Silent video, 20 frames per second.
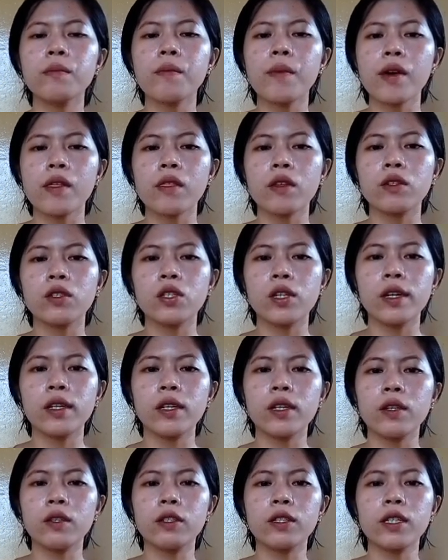
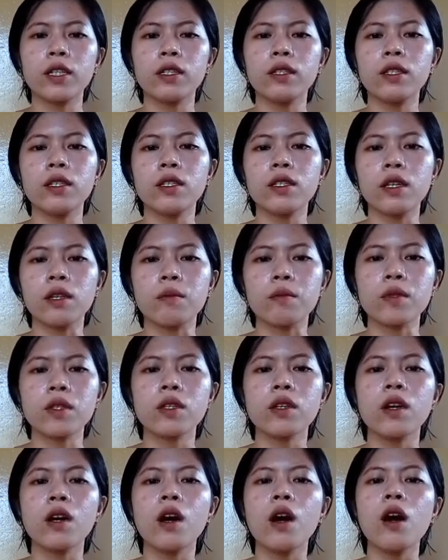pathogenic
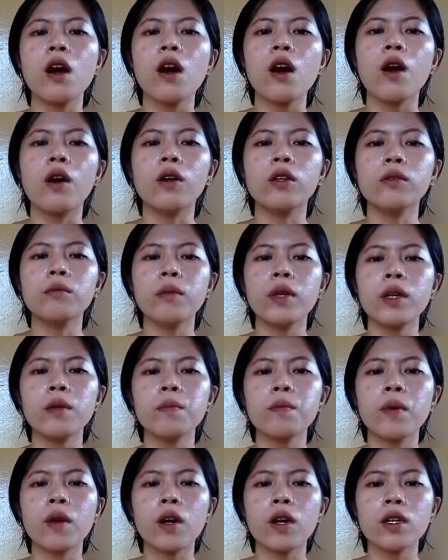organisms or may
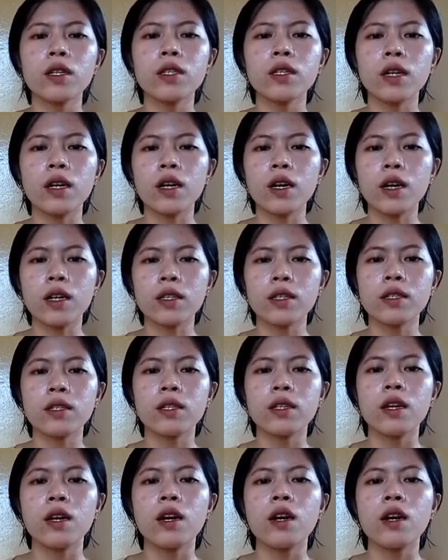pose as